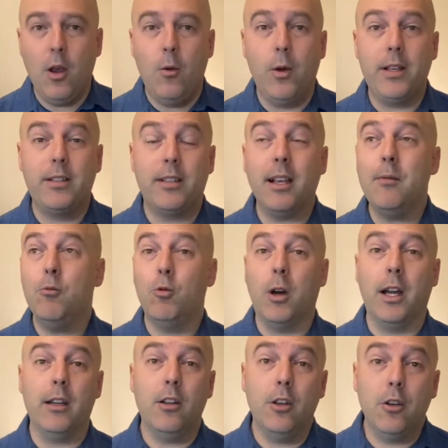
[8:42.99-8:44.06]
where
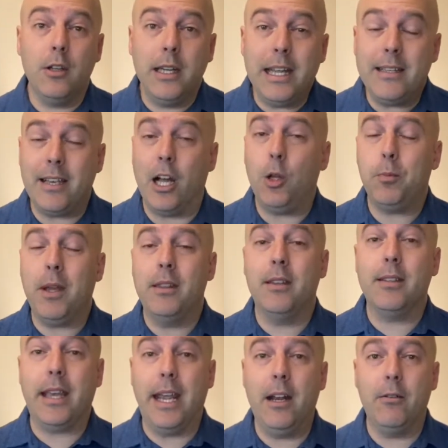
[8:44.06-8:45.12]
someone who needs help in
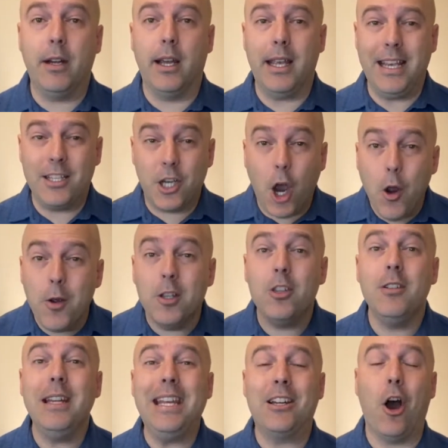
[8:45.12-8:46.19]
this area is going to
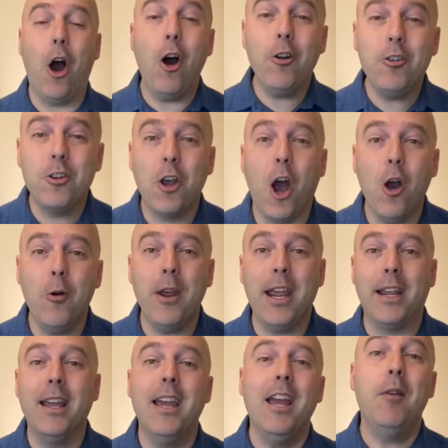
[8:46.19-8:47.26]
need
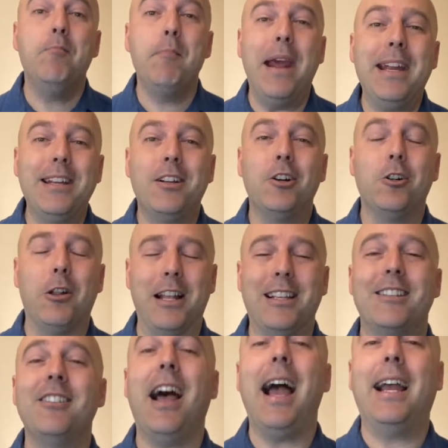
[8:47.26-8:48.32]
ongoing medical and
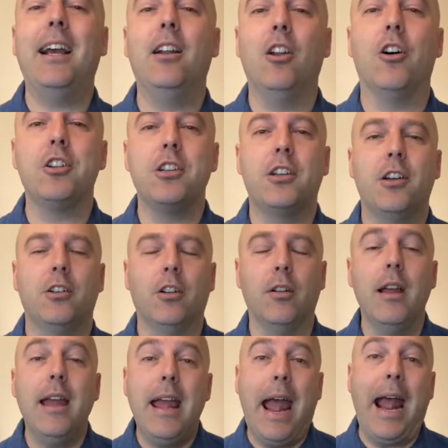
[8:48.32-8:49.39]
psychological
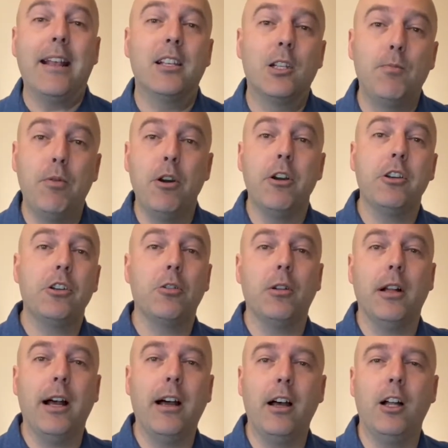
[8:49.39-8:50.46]
and
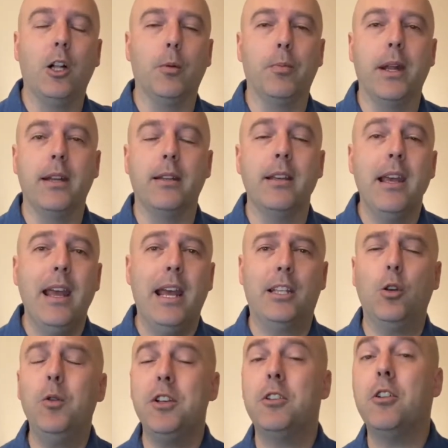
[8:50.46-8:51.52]
spiritual help. And it's,
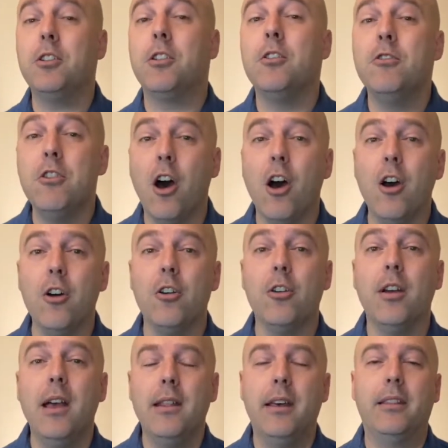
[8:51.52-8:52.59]
it's always good to know
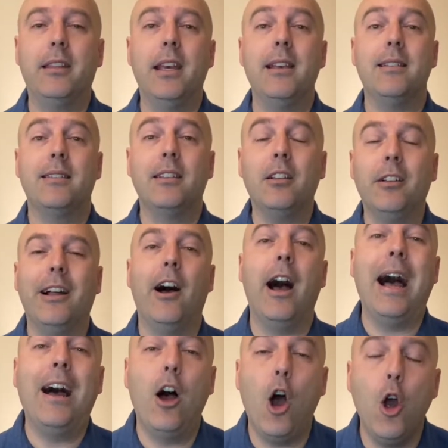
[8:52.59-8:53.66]
that there's still
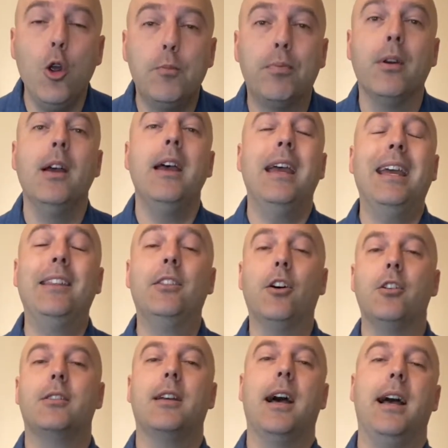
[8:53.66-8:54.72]
hope in
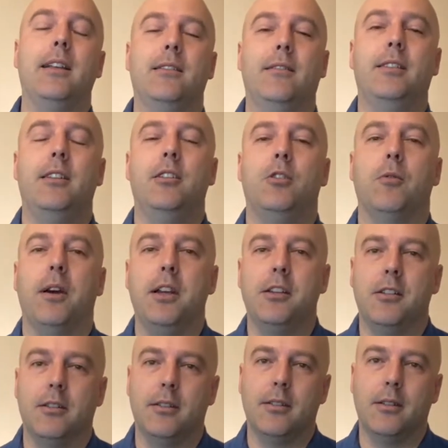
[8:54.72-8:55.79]
those kinds of
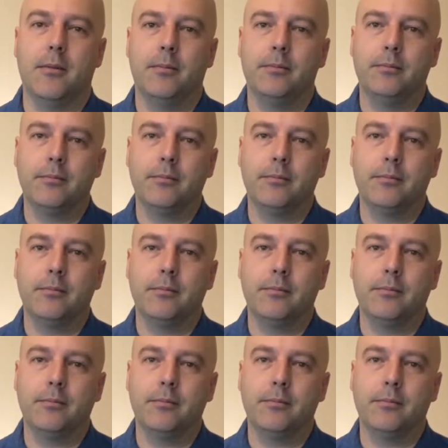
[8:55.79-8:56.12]
situations.